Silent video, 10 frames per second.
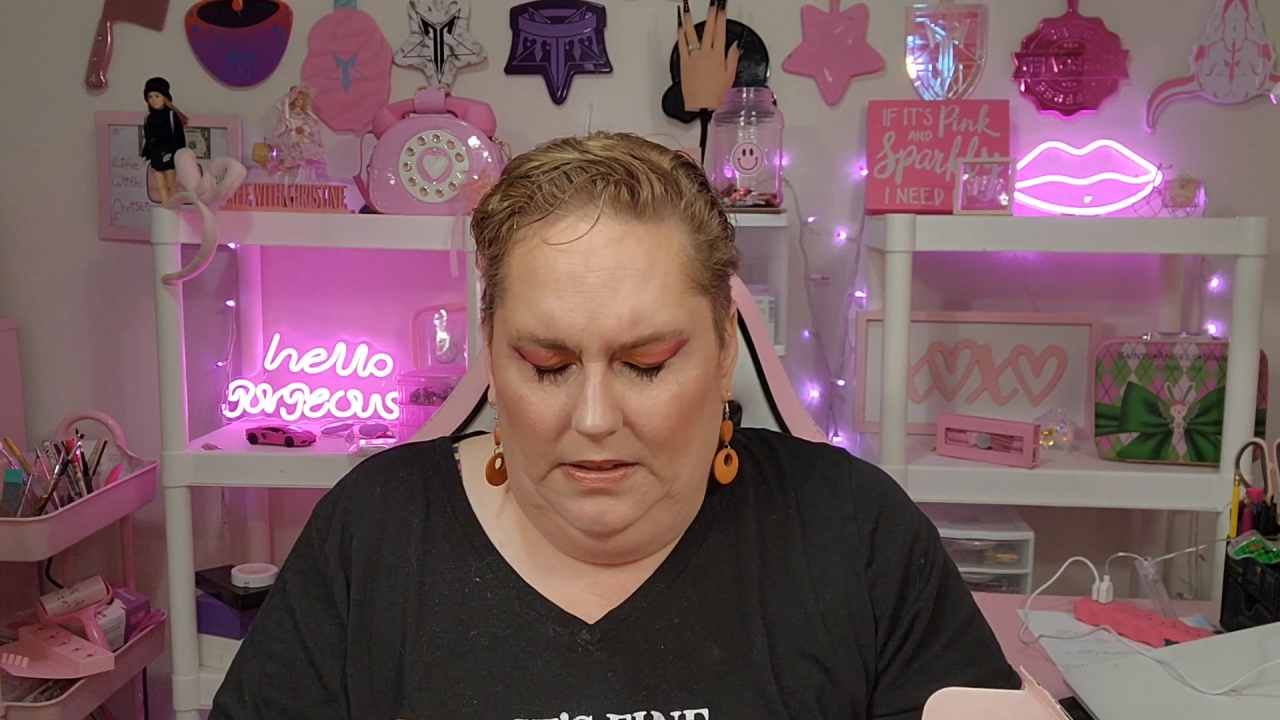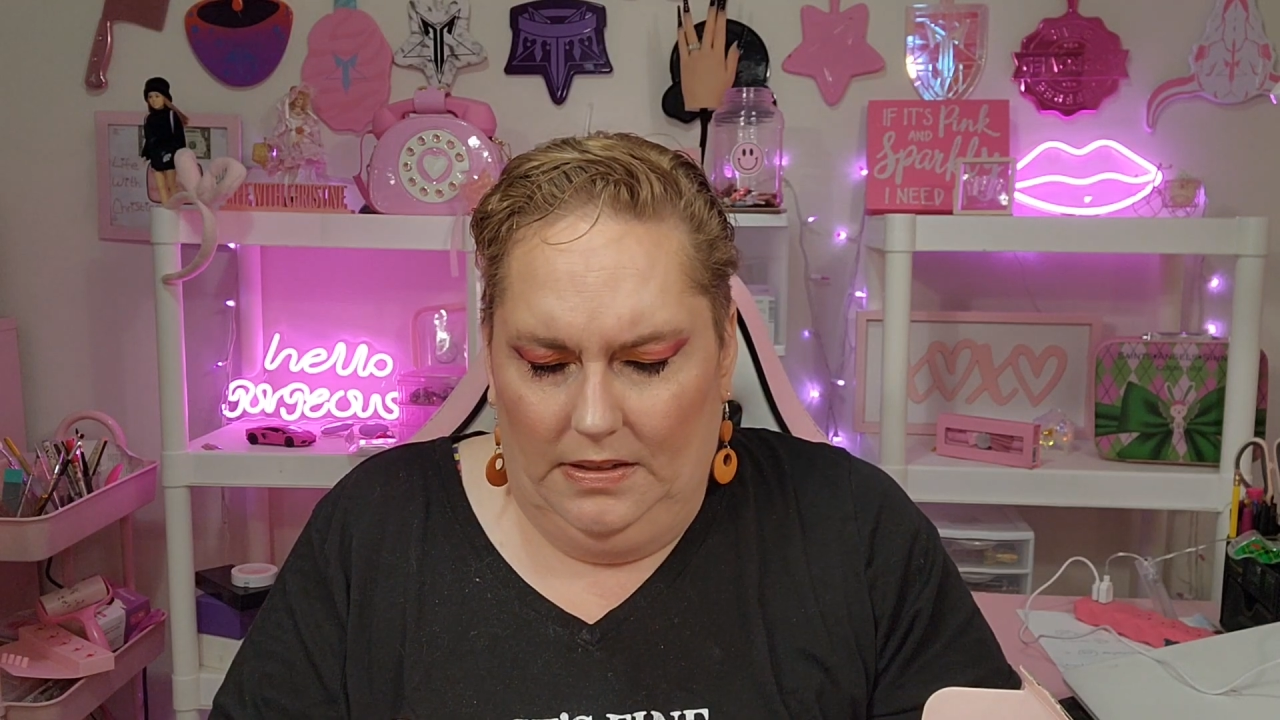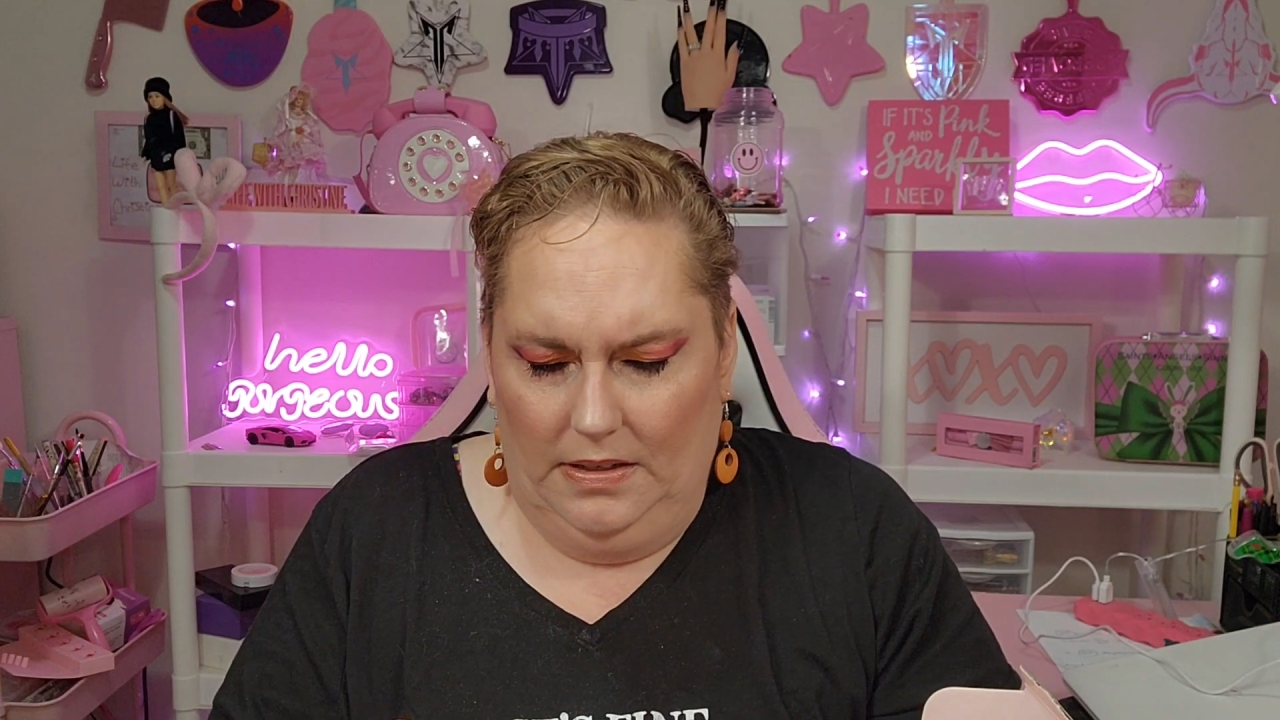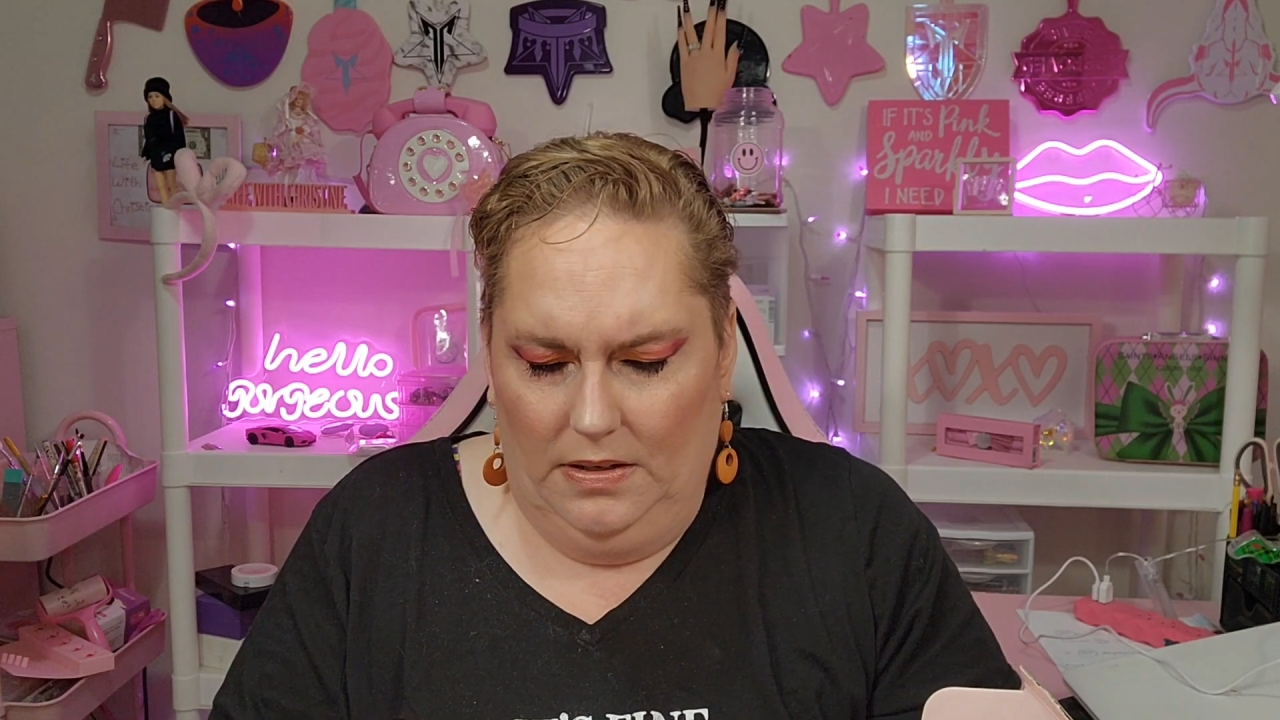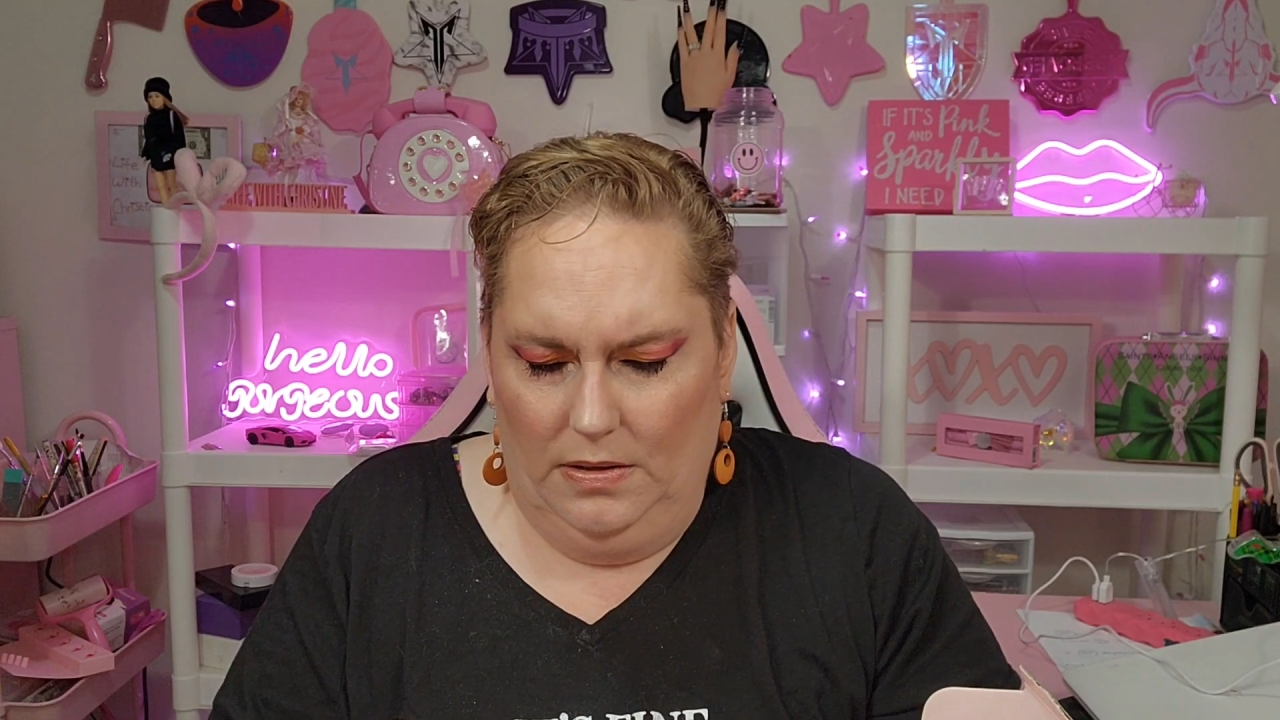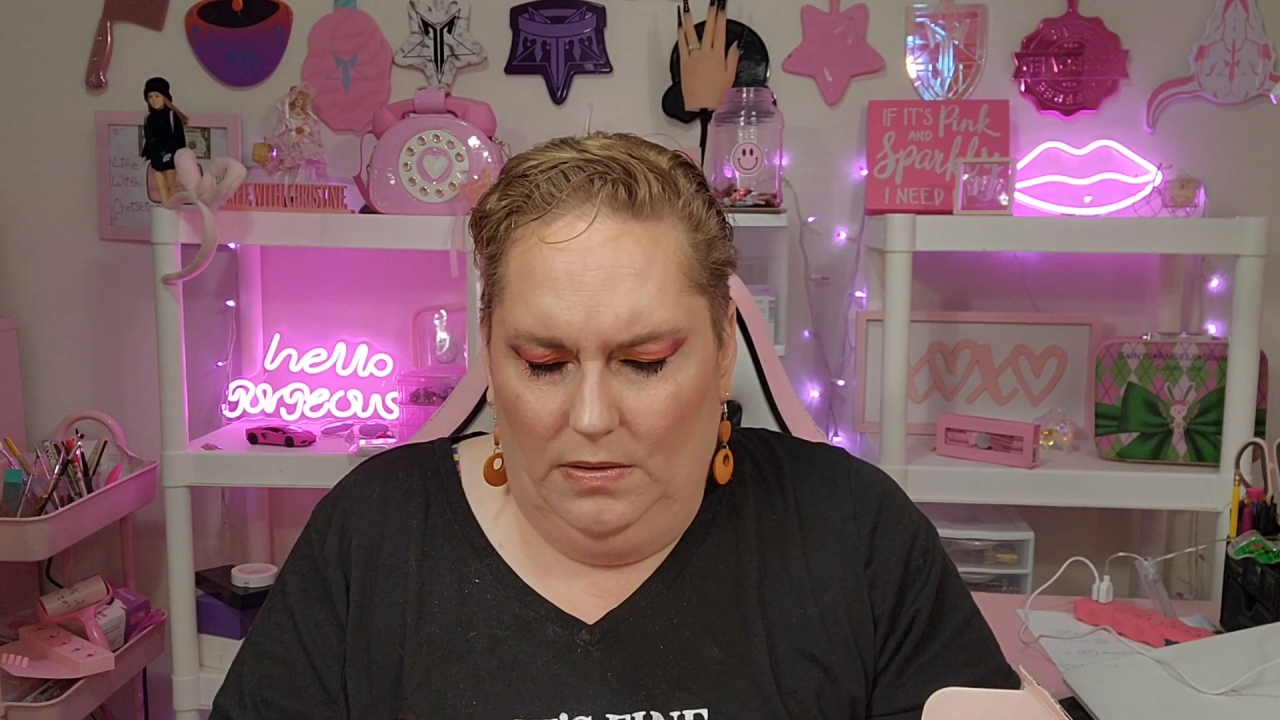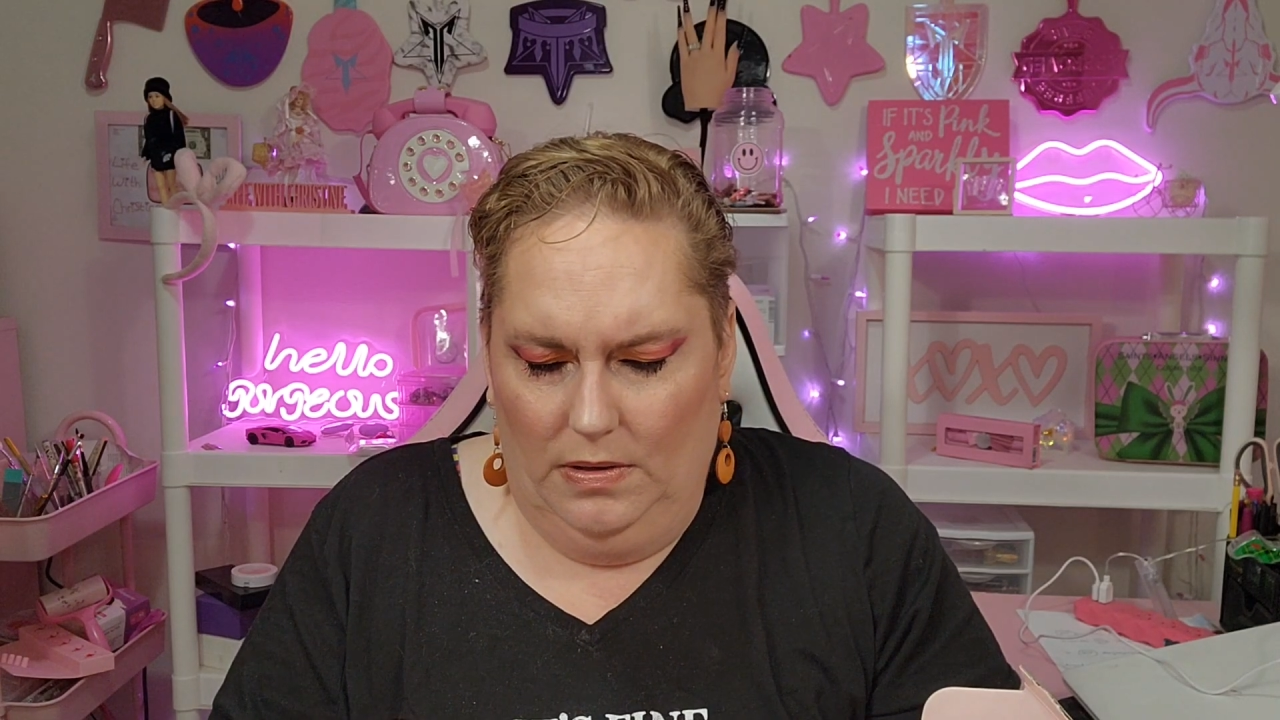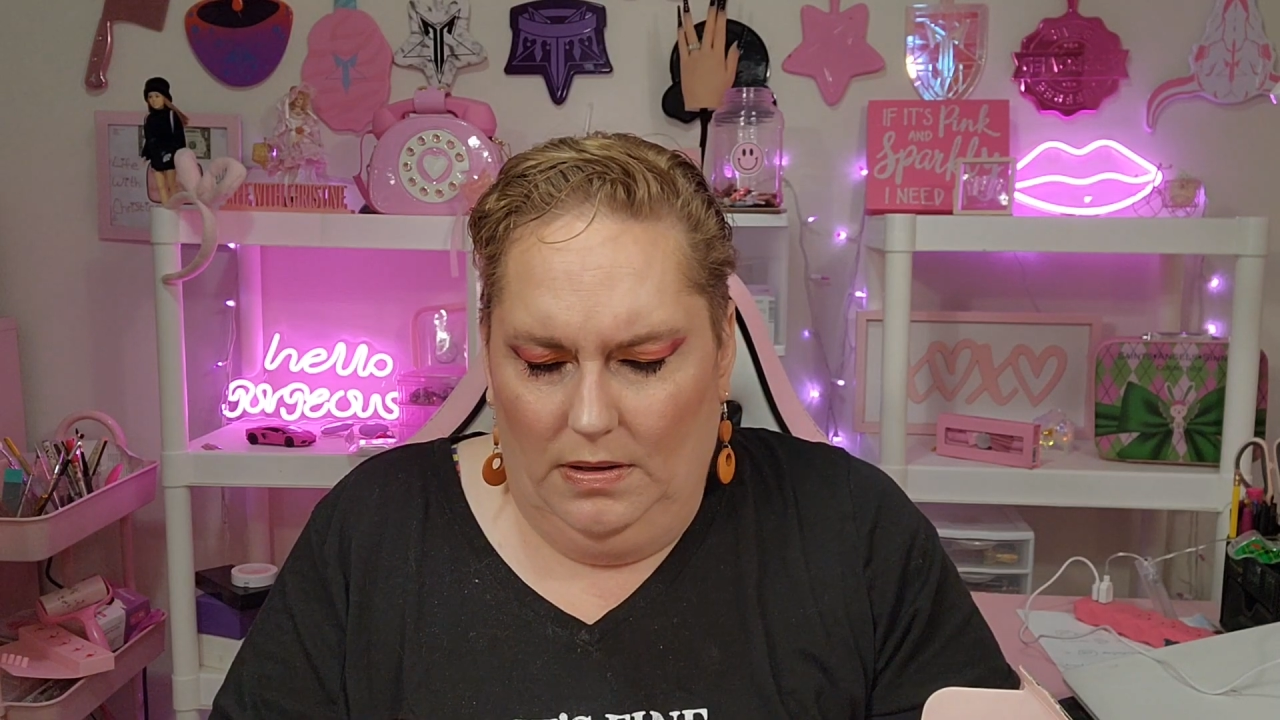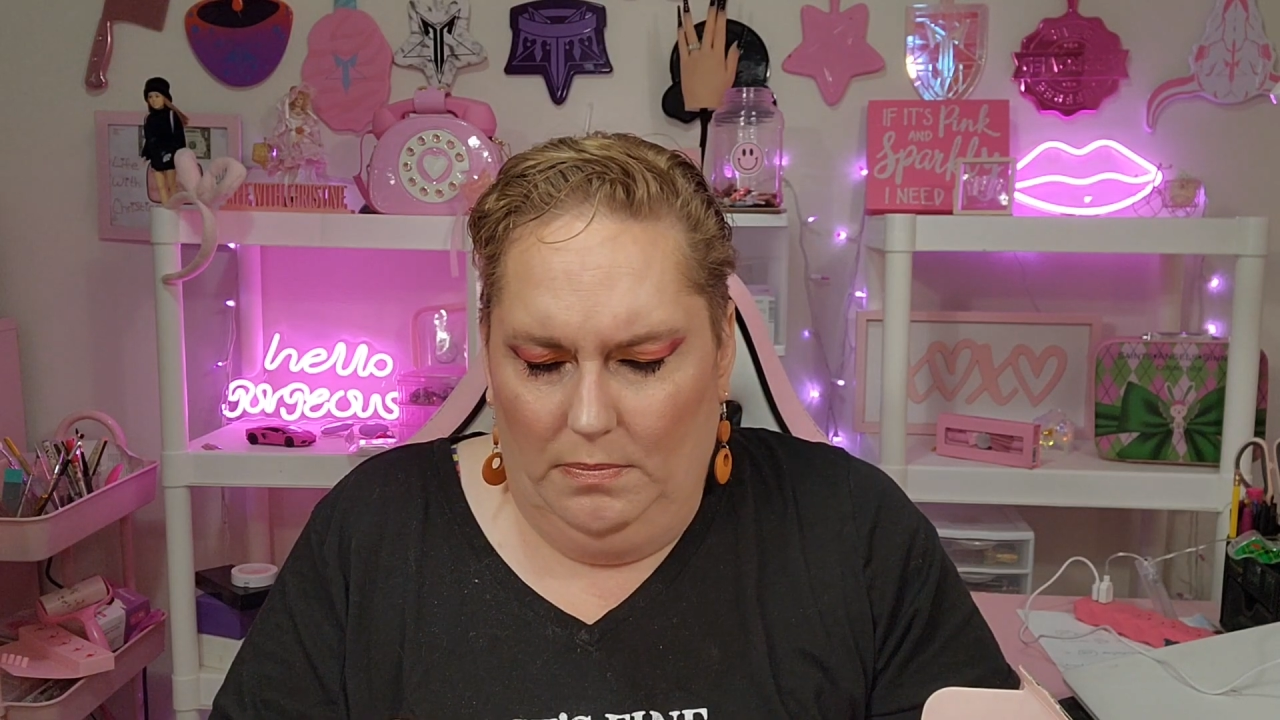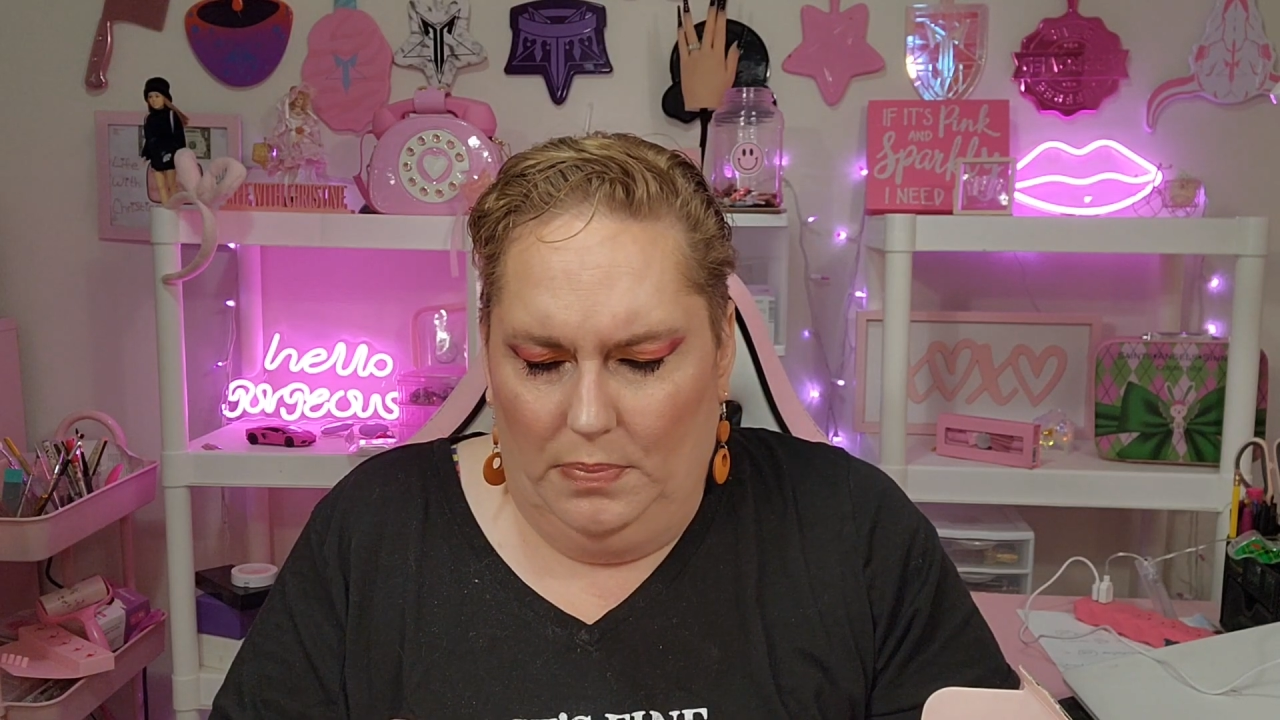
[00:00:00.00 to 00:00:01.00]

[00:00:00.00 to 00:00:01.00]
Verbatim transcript: So